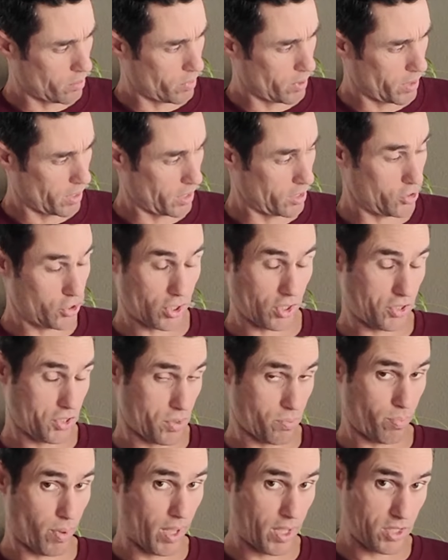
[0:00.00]
Again,
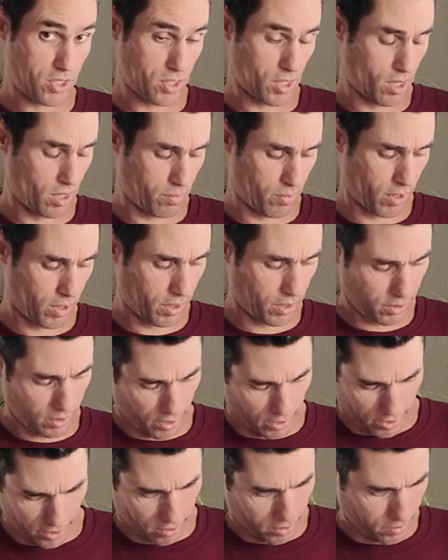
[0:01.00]
just based on my
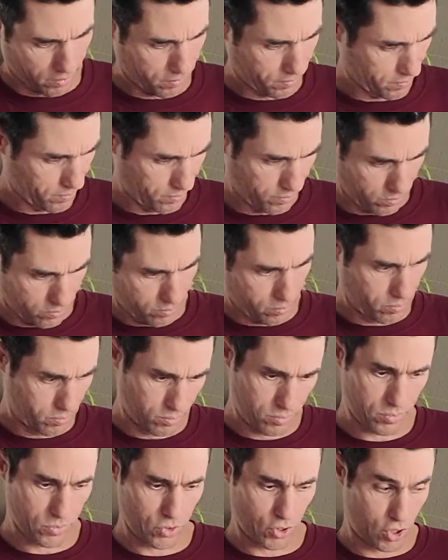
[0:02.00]
like
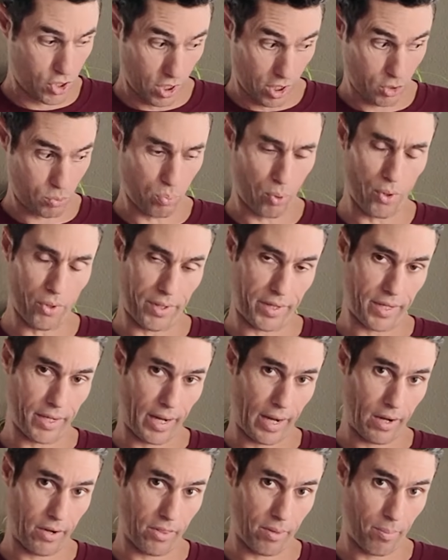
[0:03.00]
just pulling it
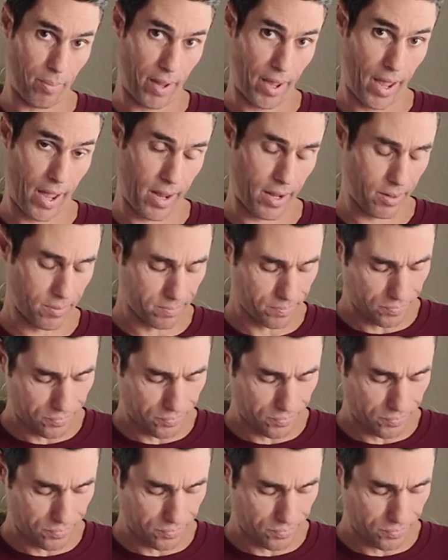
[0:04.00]
out of the pack.